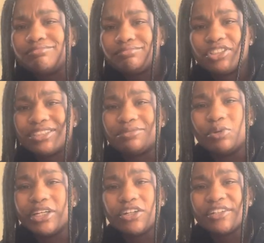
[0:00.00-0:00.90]
just
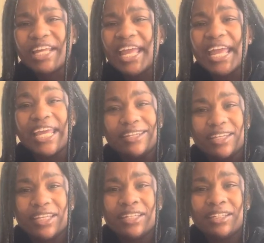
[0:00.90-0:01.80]
weird, and
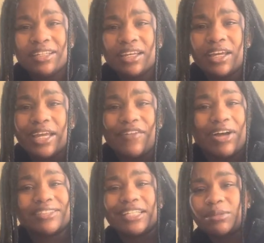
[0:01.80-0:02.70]
then if I
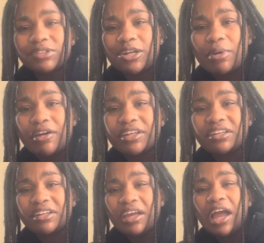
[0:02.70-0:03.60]
say something about
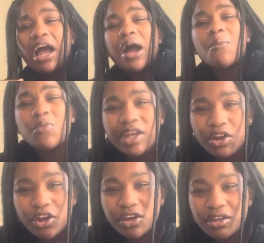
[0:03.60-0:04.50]
it, I'm
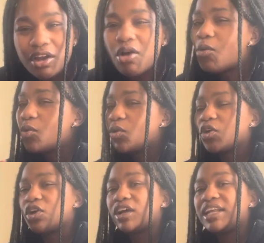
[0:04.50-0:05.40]
weird,
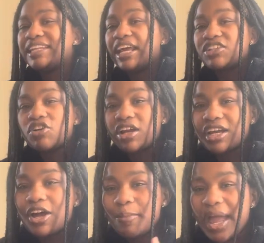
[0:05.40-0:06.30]
or they try to
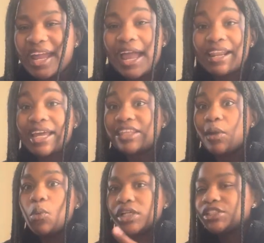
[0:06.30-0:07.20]
come back and act like they
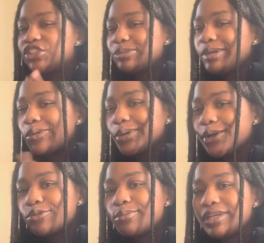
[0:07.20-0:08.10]
wasn't just being
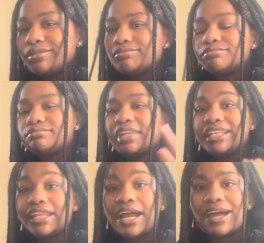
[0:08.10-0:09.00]
weird with me,
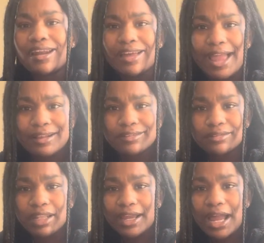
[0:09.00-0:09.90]
and then I gotta act
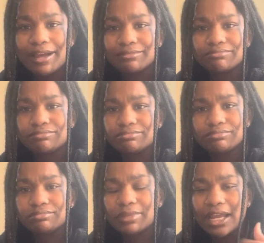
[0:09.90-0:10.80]
like
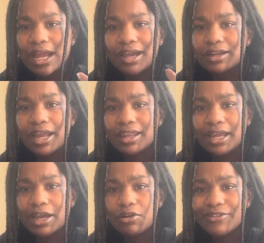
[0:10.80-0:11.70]
I
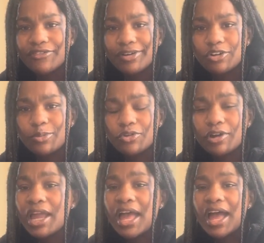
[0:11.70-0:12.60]
don't give a fuck no
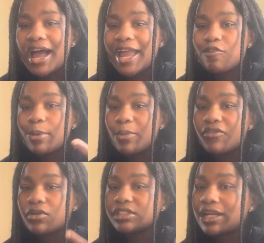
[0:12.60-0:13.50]
more. I hate when people
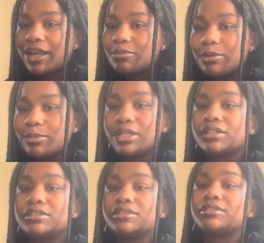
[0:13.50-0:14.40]
force that out of me,
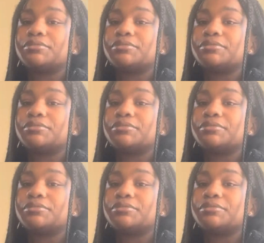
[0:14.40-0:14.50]
because